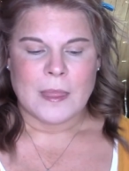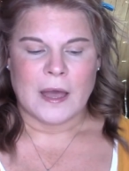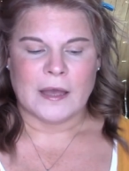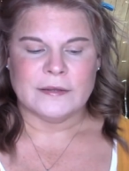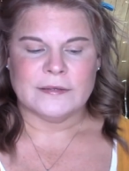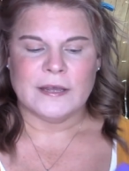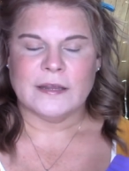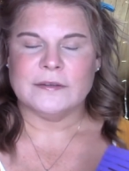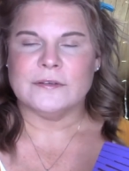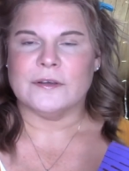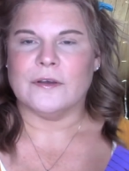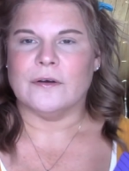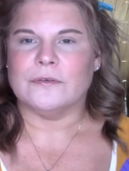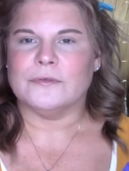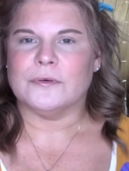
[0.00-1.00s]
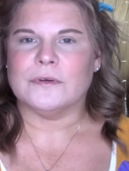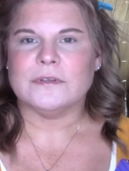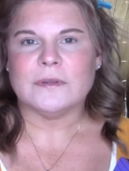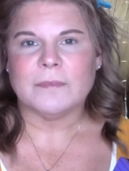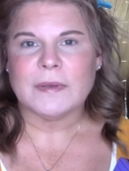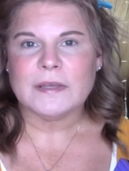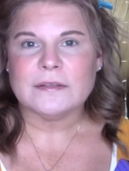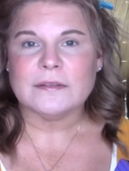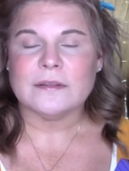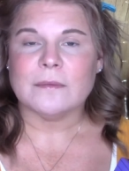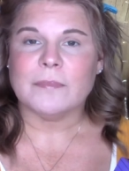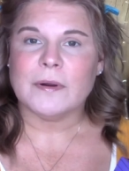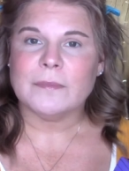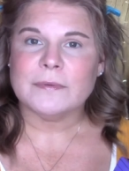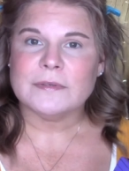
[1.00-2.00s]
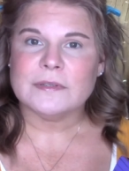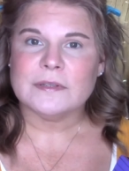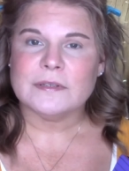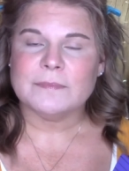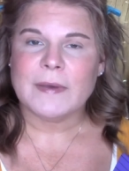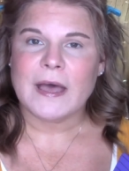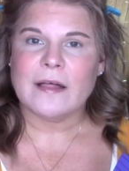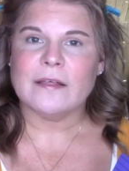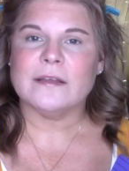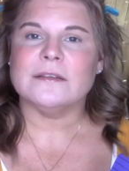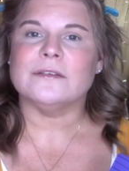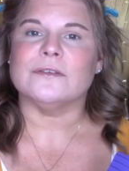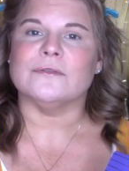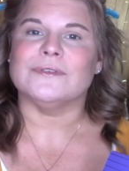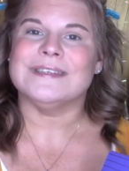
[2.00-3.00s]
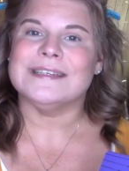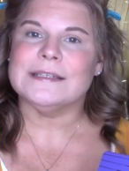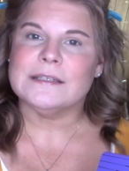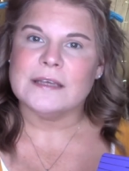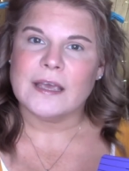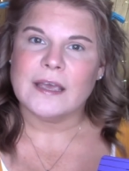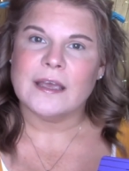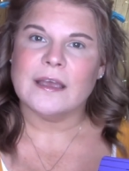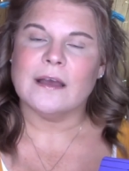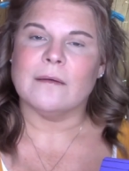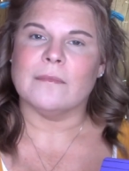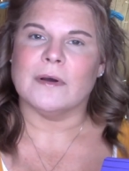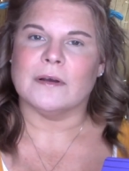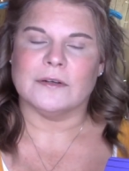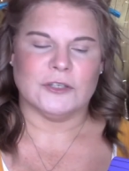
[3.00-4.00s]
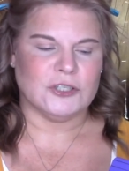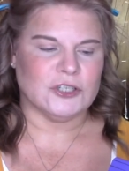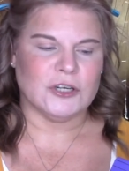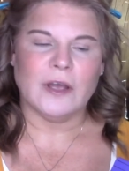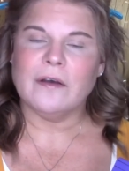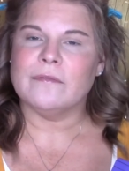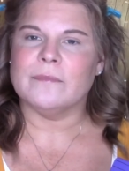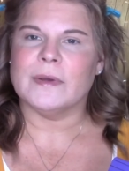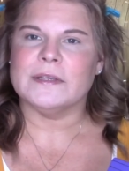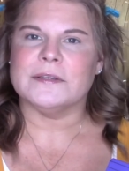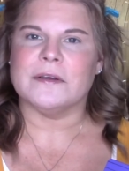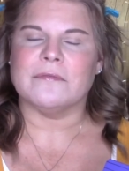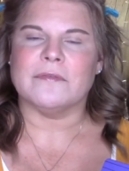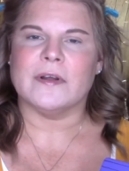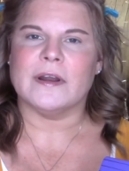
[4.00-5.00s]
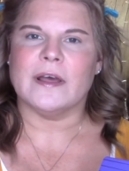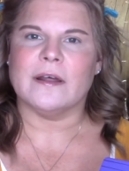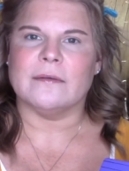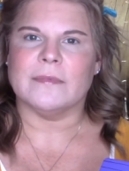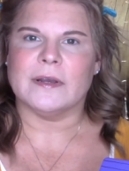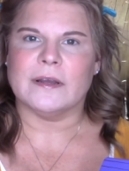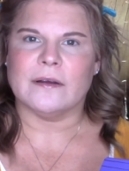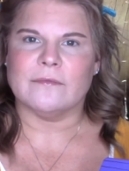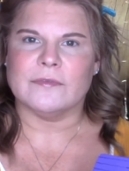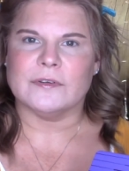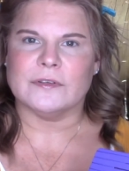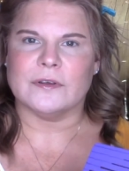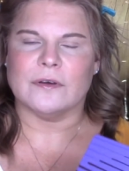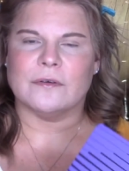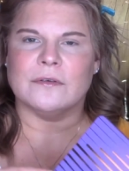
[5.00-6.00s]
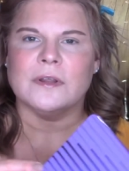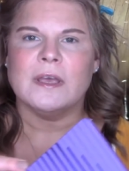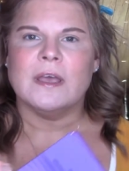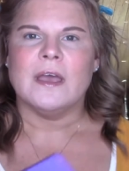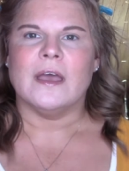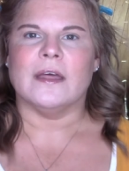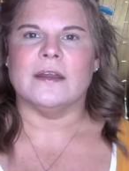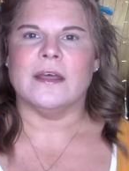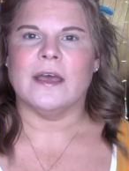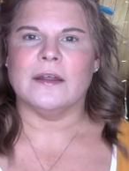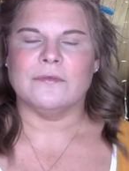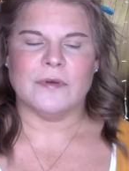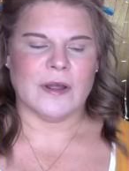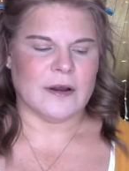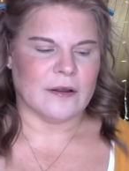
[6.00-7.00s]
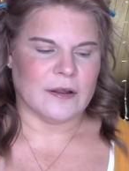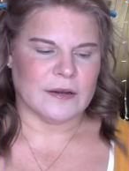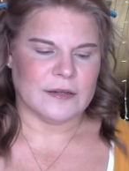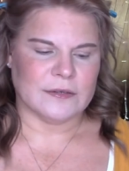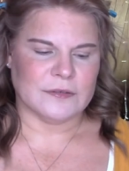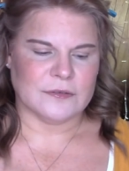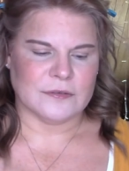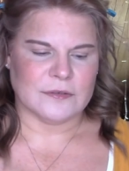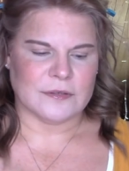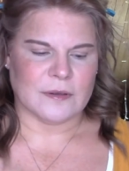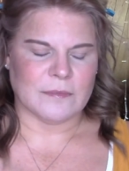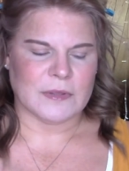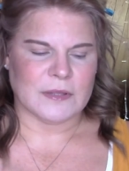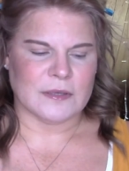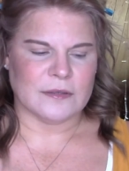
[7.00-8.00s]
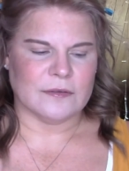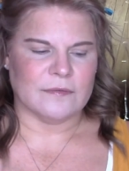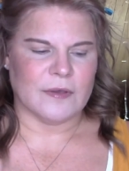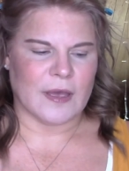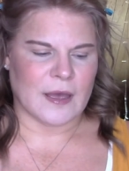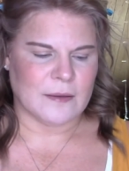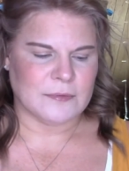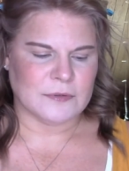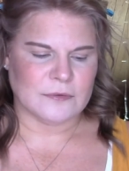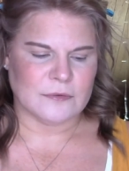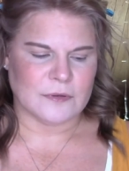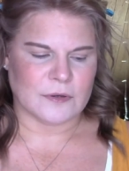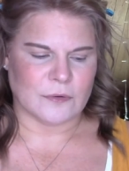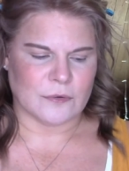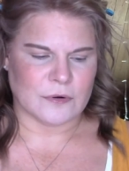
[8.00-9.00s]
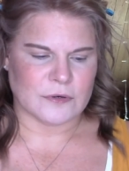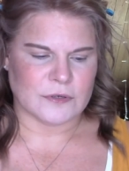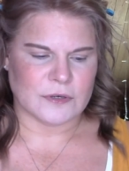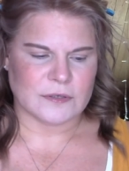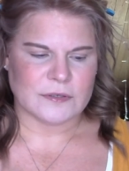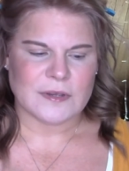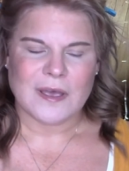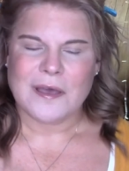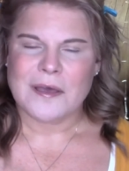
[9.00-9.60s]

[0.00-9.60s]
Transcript: I tend to go towards the pinks and the purples in this palette, so today I'm going to shove myself right out of my comfort zone and head right on into some of these absolutely gorgeous